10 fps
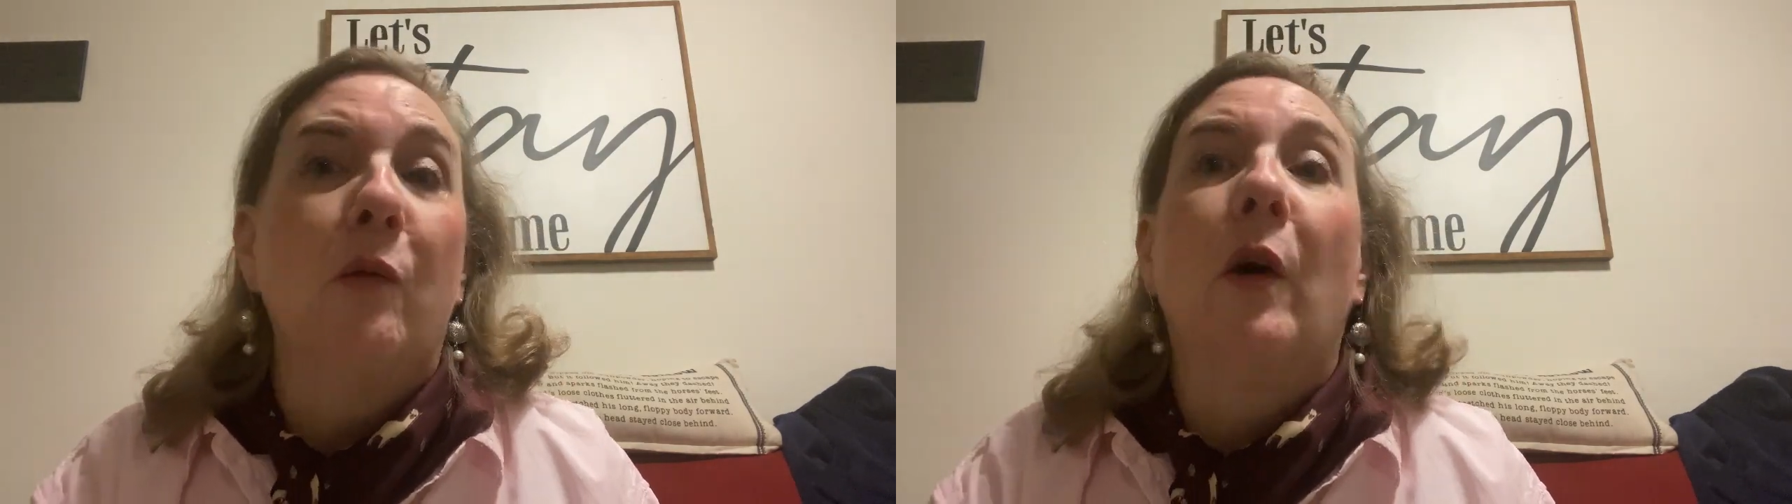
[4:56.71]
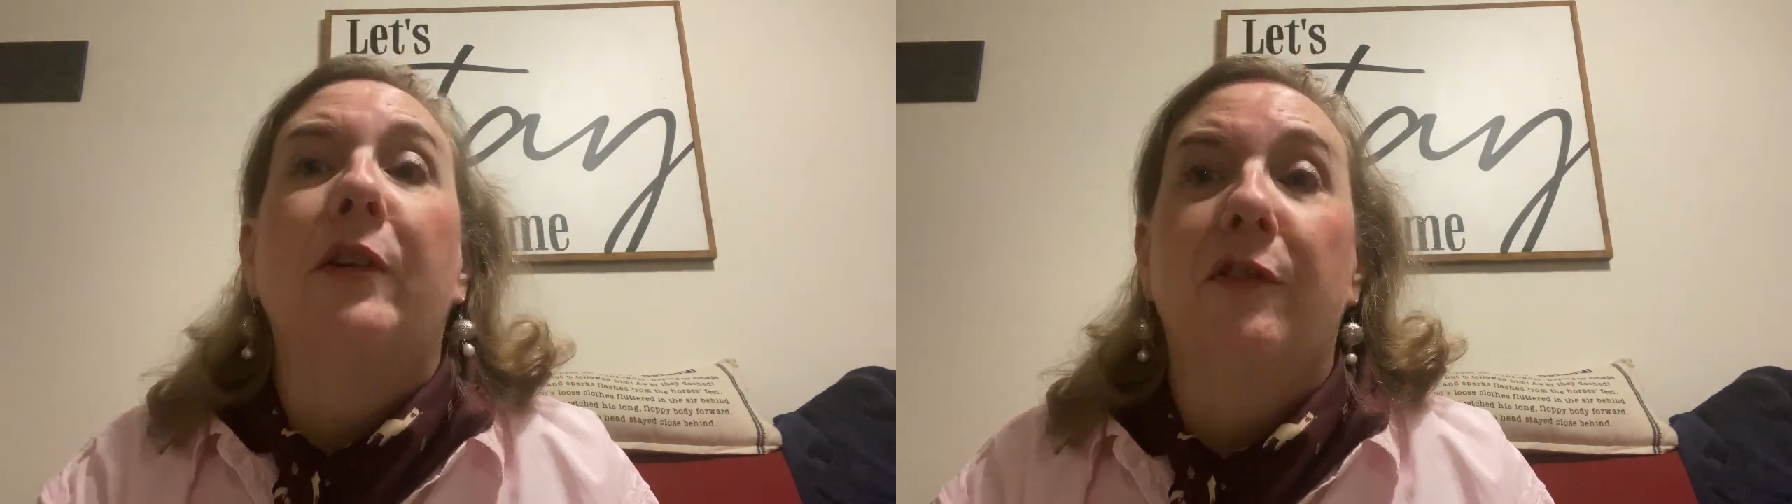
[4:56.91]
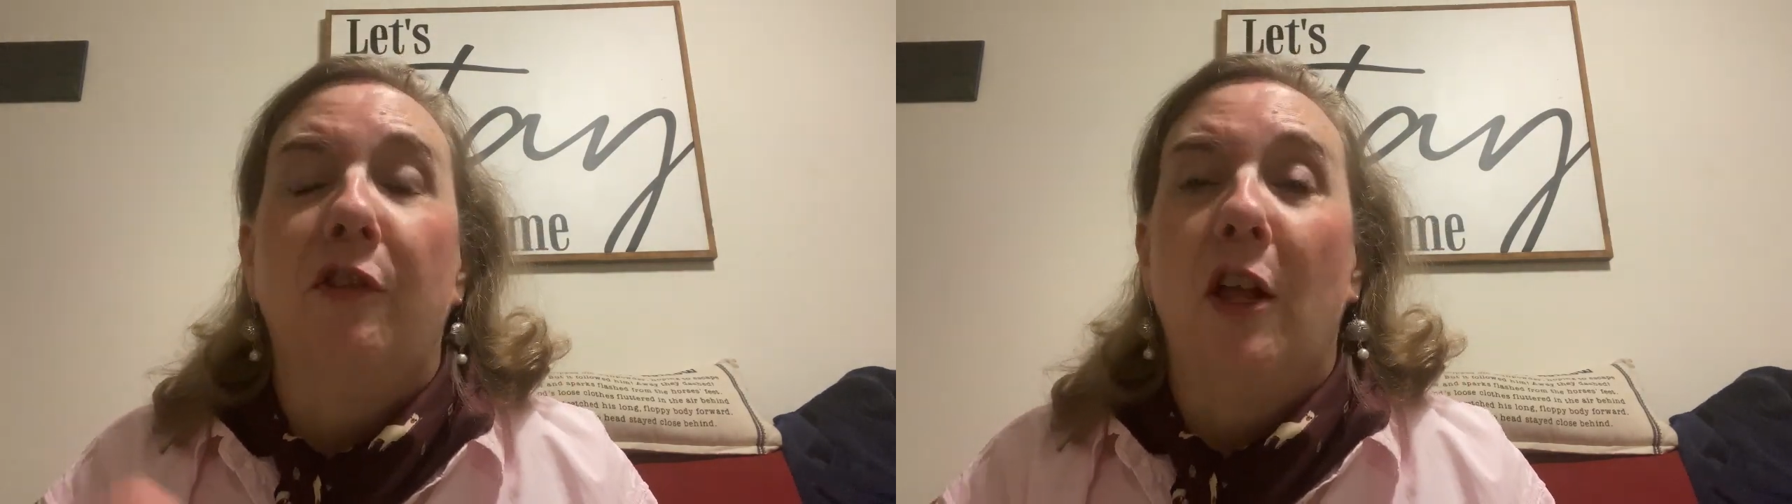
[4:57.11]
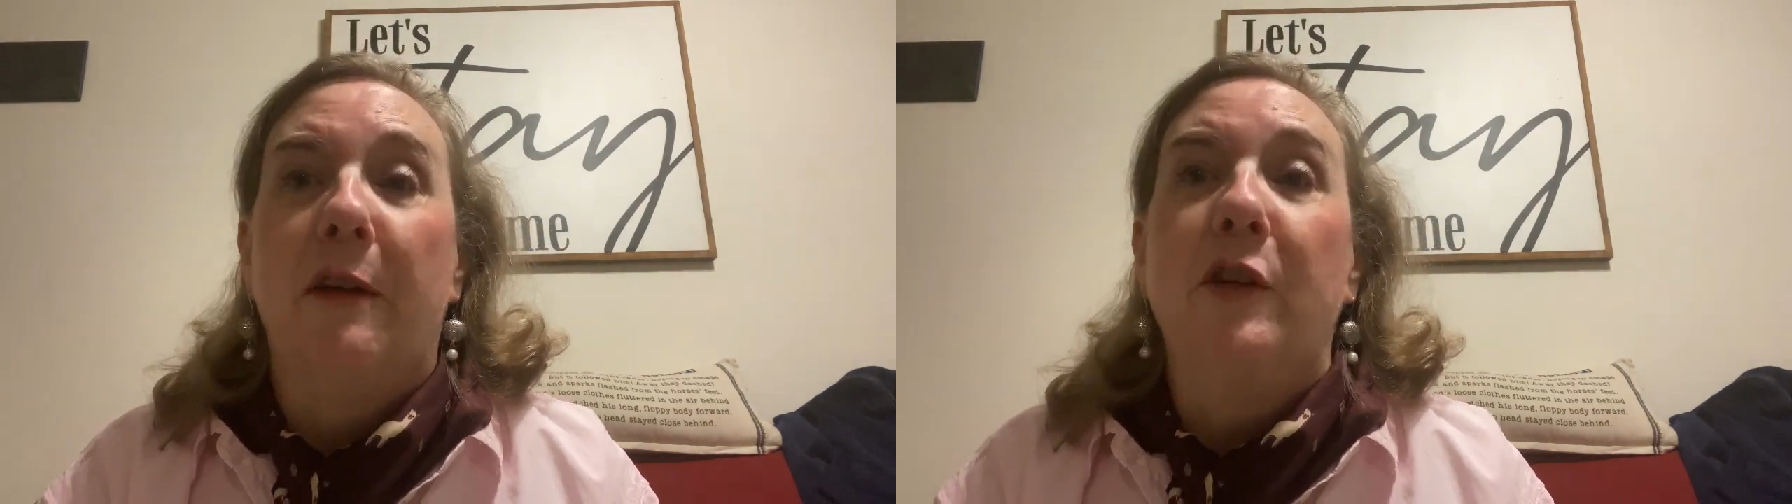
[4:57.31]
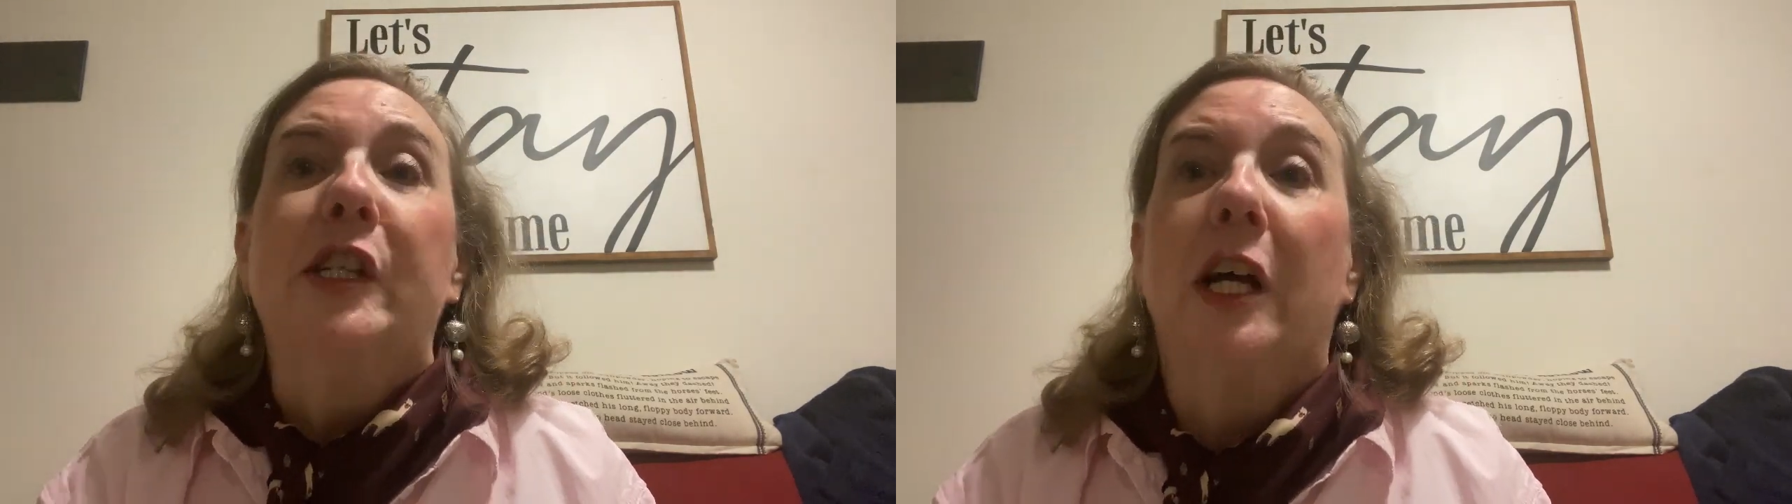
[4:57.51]
wonderful
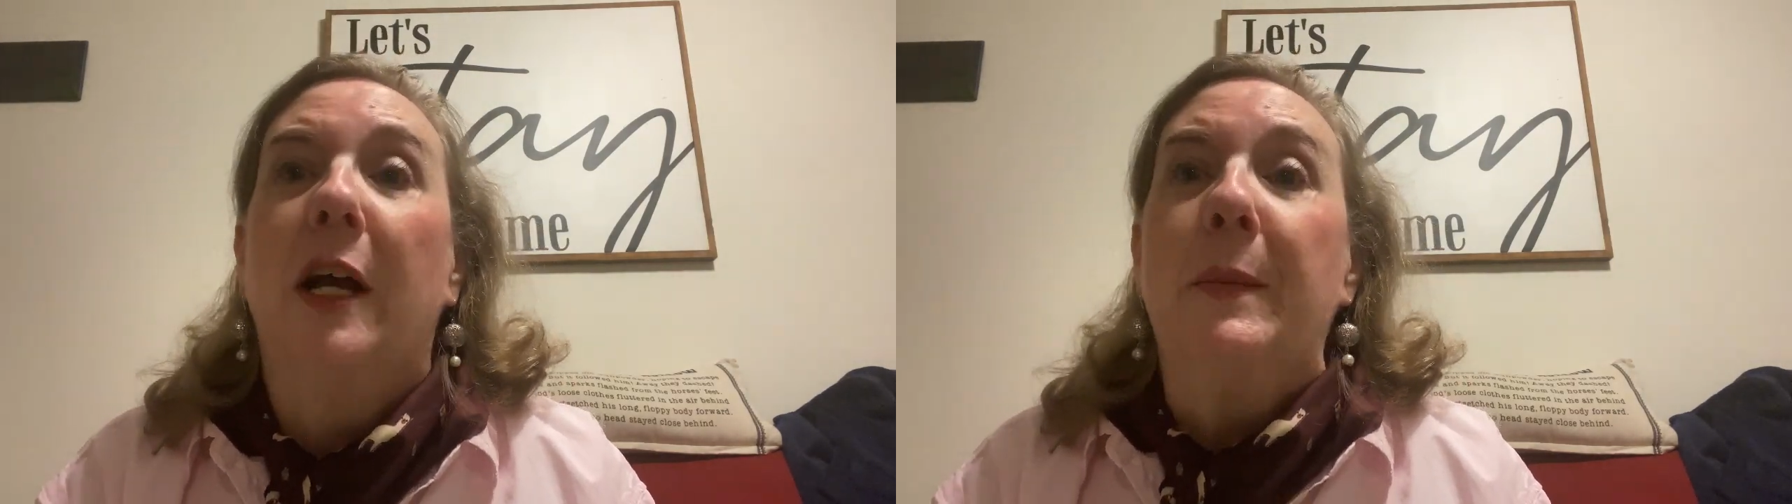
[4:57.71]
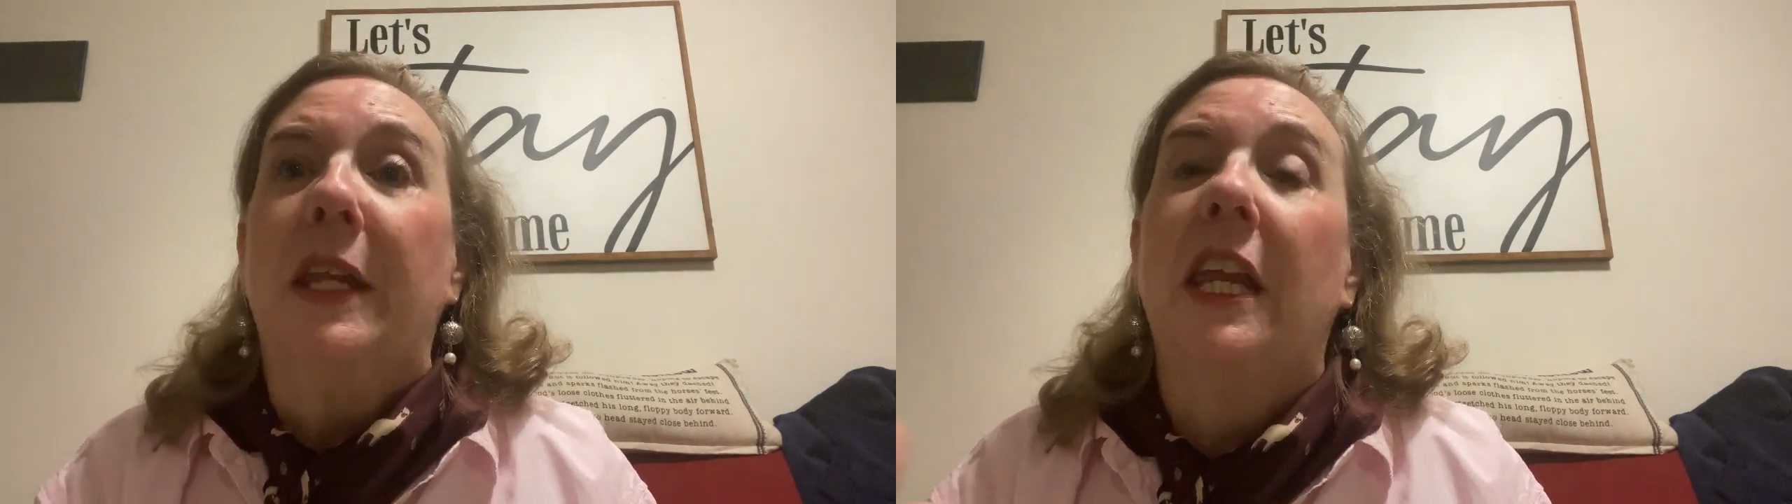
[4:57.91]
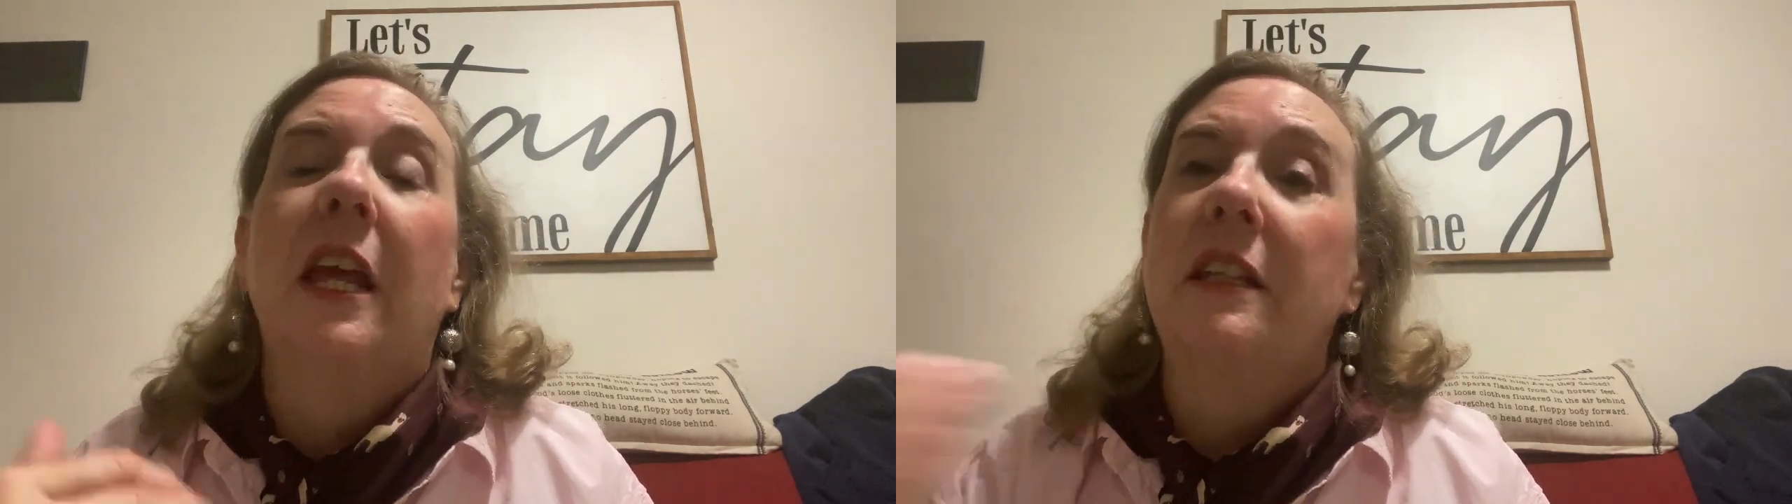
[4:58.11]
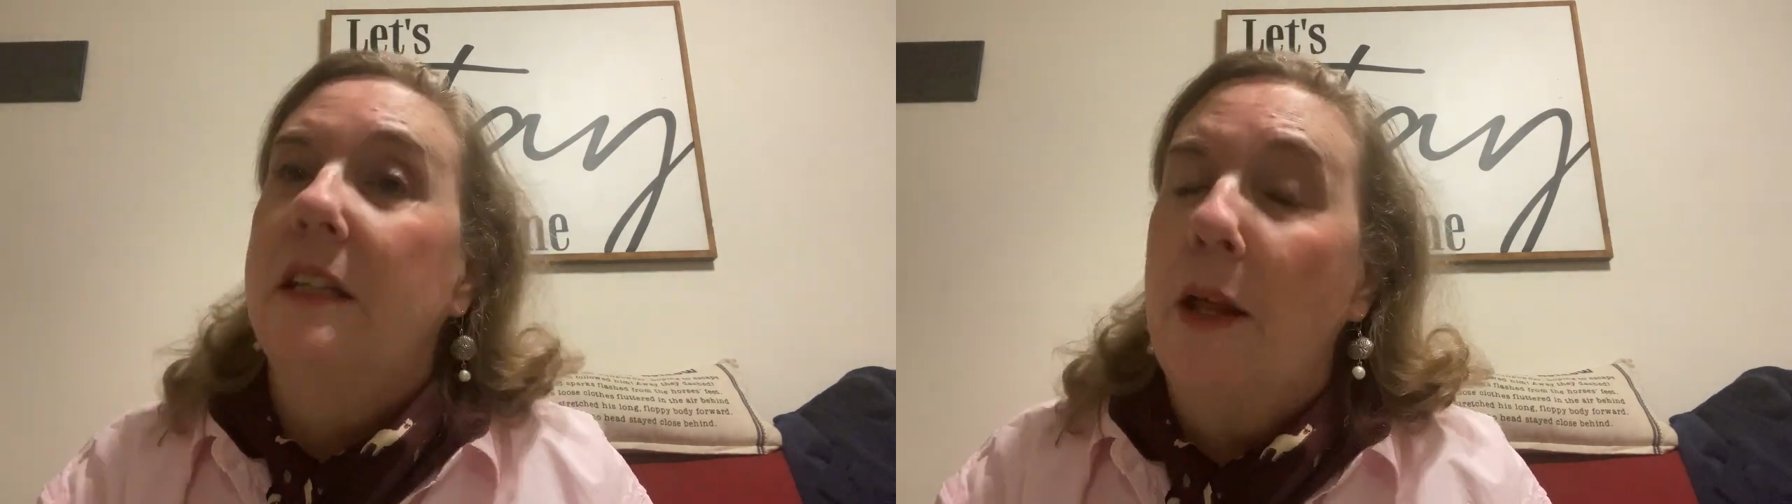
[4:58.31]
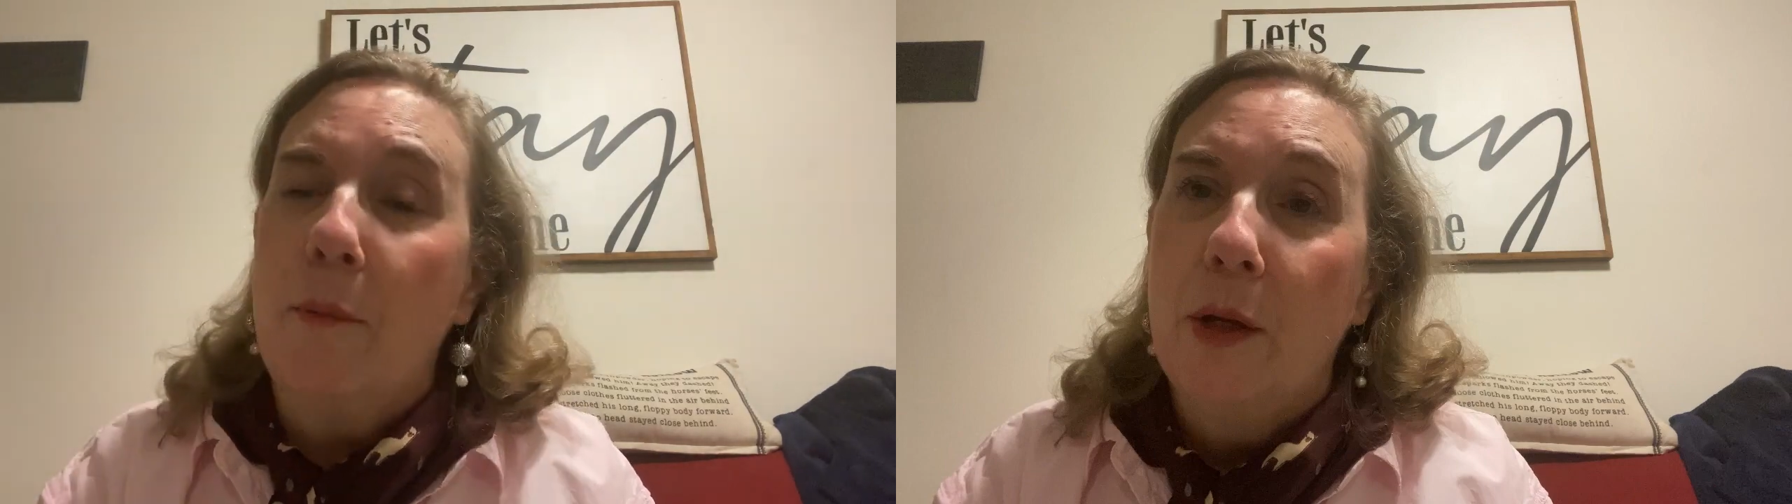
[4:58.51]
every time, and he ended
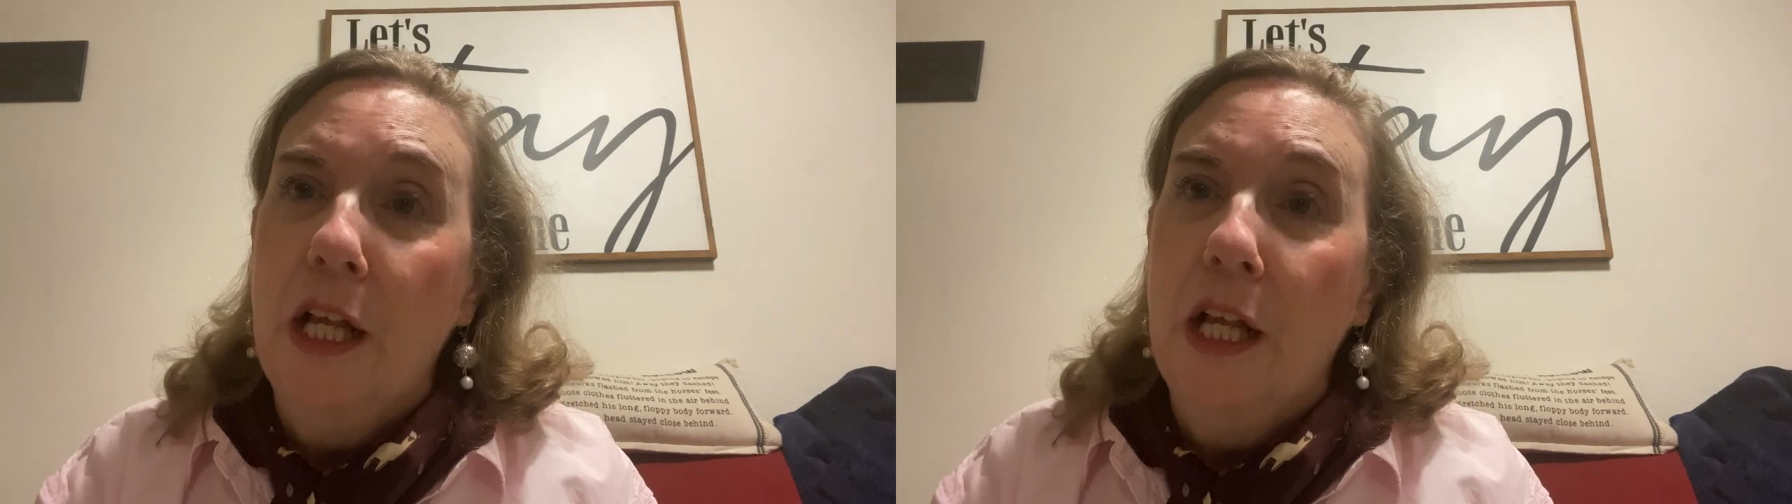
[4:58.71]
up